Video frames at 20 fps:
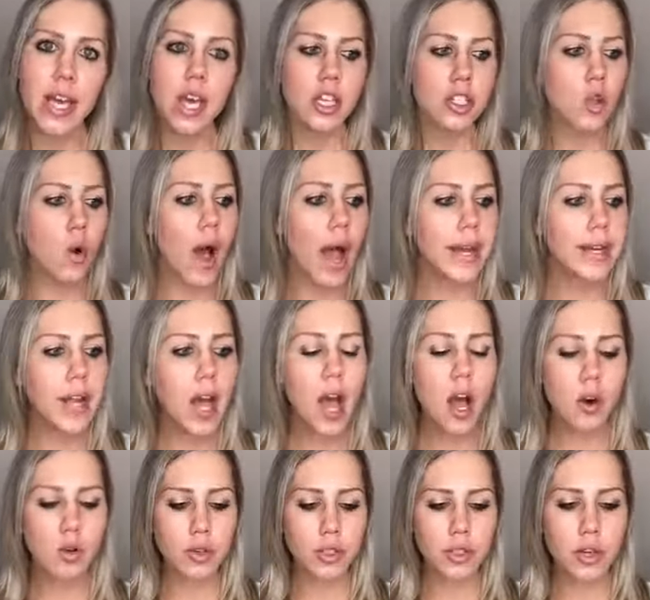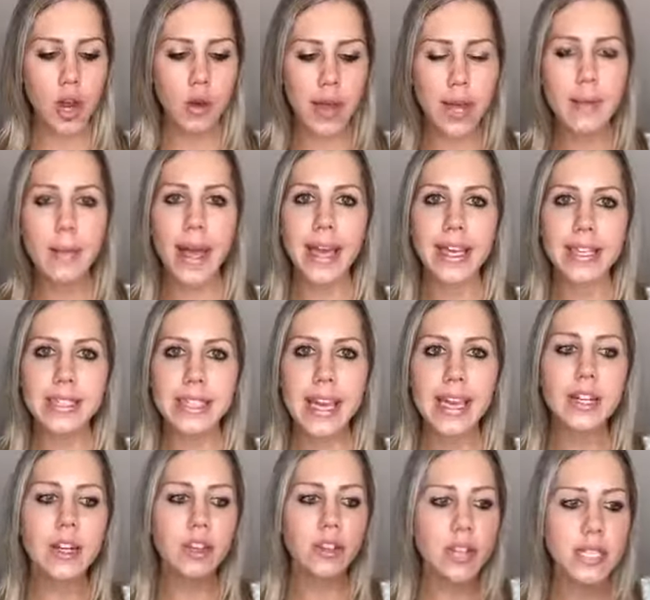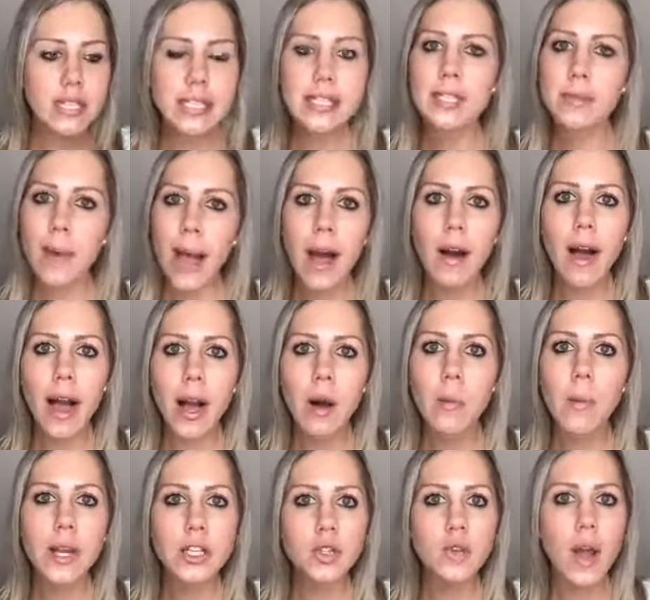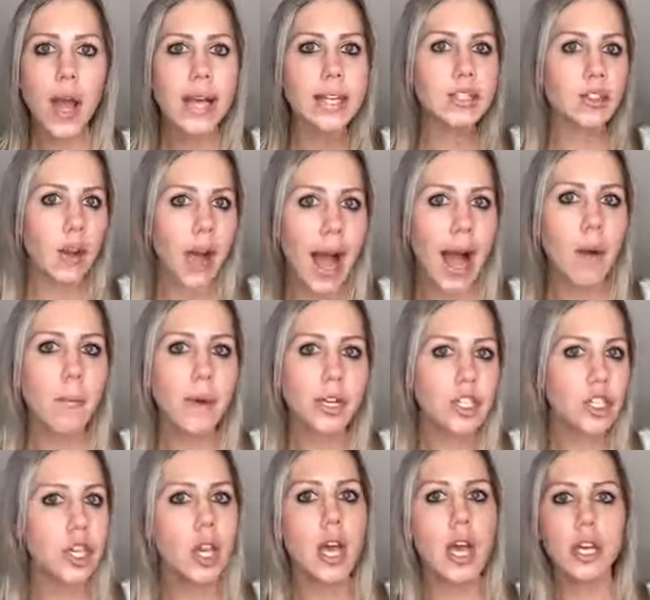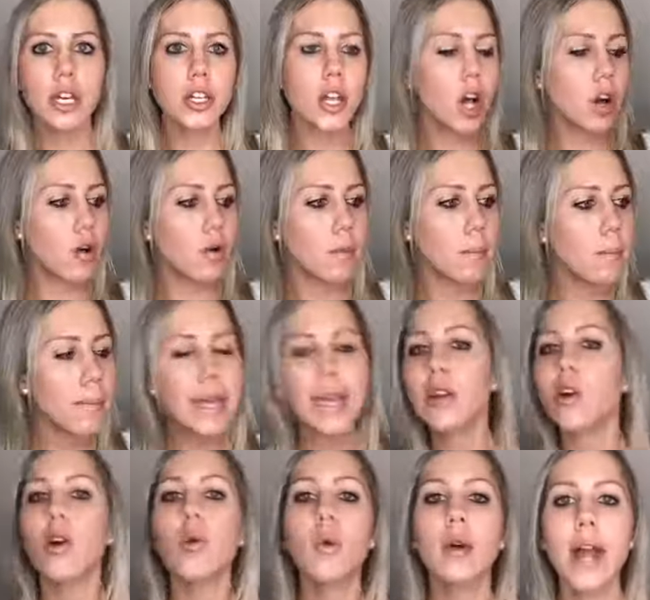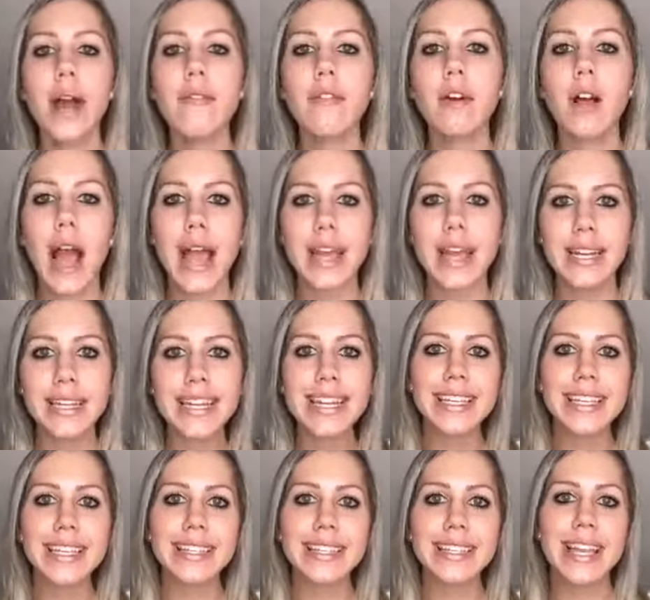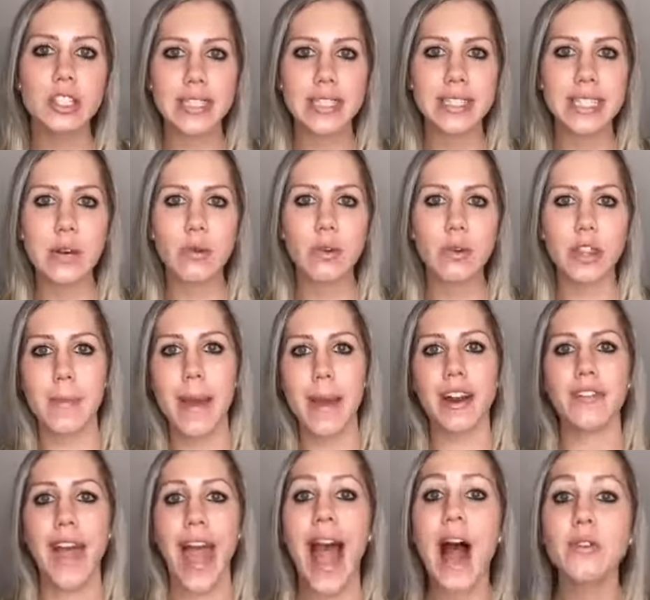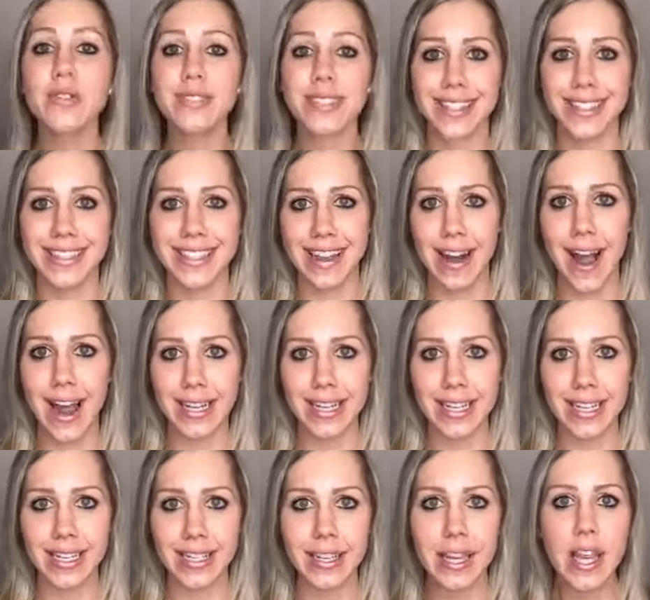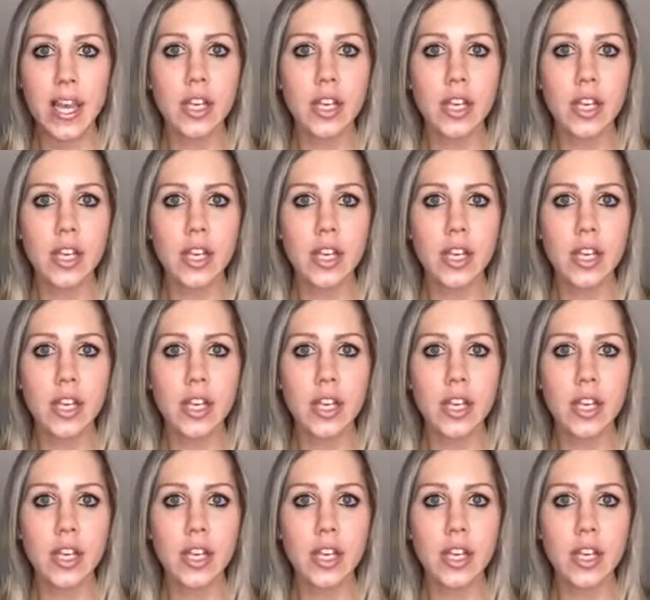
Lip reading: So I know, in my container, this is about how much rice or how much, meat or whatever I need that's going to equal the amount of ounces that I need.